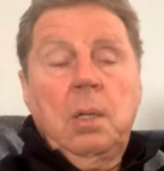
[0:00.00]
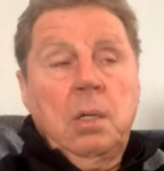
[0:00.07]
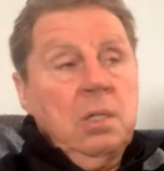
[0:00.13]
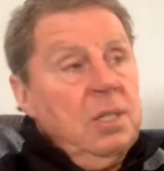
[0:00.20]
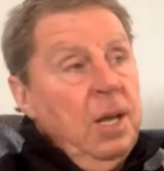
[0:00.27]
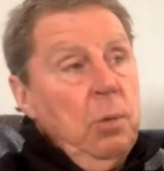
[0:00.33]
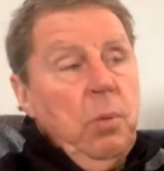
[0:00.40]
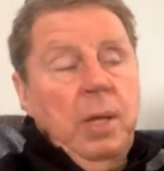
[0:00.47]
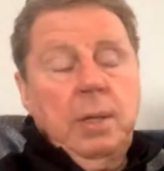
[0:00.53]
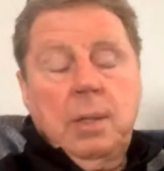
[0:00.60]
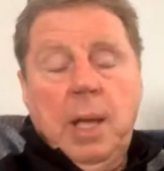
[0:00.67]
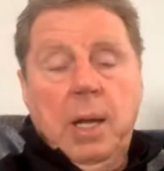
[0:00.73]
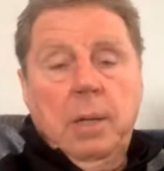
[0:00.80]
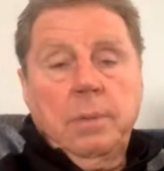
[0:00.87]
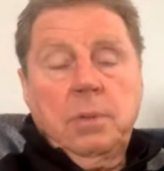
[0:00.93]
So he went
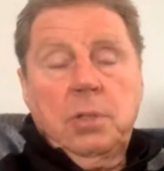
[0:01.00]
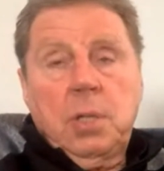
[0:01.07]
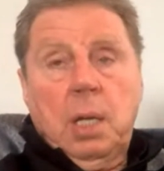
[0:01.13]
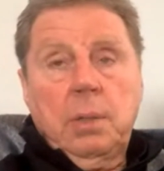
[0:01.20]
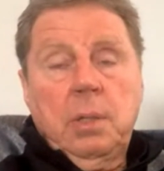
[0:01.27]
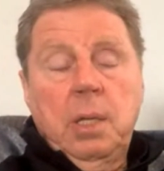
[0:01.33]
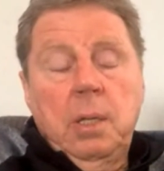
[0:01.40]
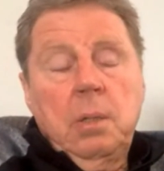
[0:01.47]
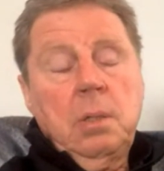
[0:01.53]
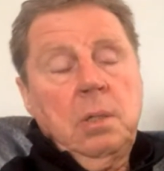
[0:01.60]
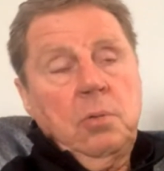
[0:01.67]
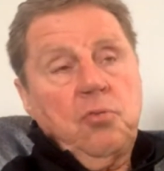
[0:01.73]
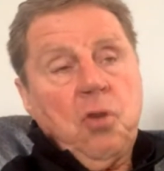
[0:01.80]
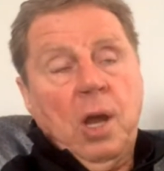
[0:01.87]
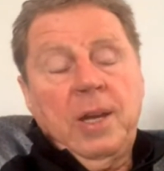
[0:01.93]
down Sunday,
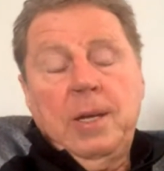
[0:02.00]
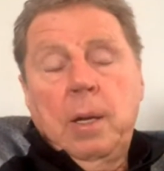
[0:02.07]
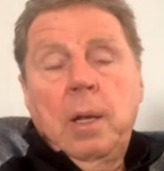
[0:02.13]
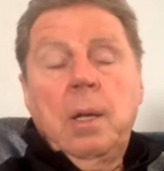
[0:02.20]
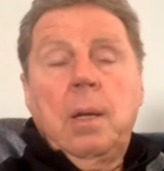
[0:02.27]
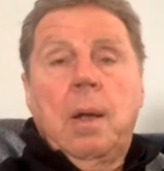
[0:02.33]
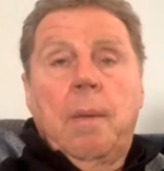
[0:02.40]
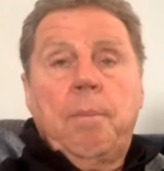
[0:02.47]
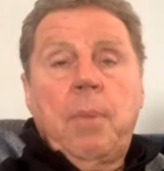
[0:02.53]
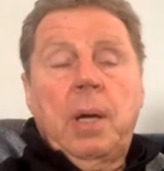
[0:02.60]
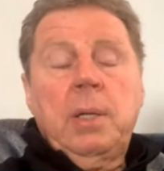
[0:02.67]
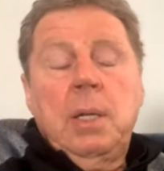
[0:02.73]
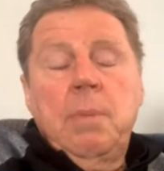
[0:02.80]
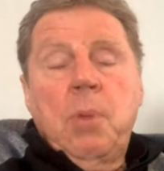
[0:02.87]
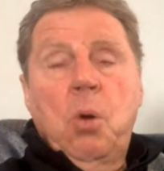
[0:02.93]
trained
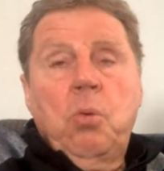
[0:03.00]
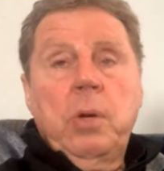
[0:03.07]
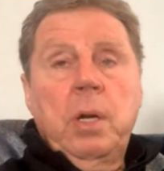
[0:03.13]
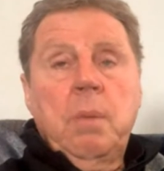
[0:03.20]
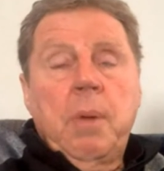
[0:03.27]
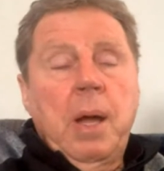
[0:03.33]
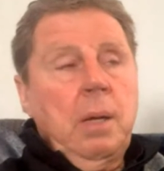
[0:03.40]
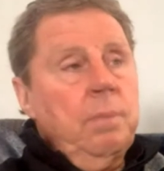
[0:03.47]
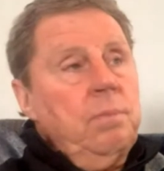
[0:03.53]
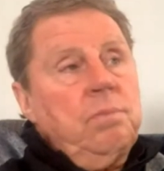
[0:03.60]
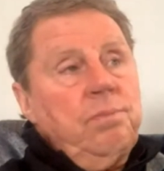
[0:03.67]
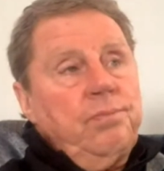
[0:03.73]
Monday afternoon about